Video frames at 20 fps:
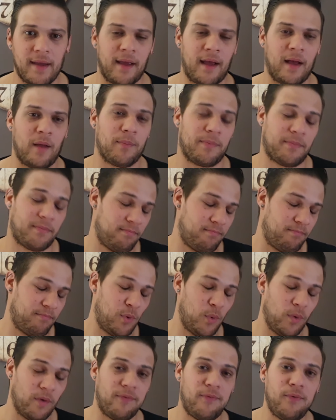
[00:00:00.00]
I'll
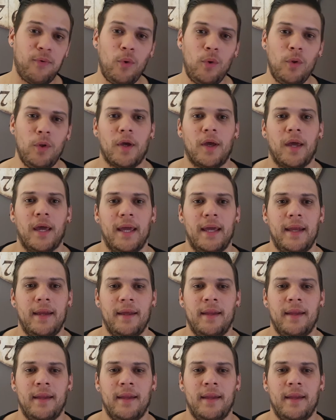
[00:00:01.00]
do a full look ahead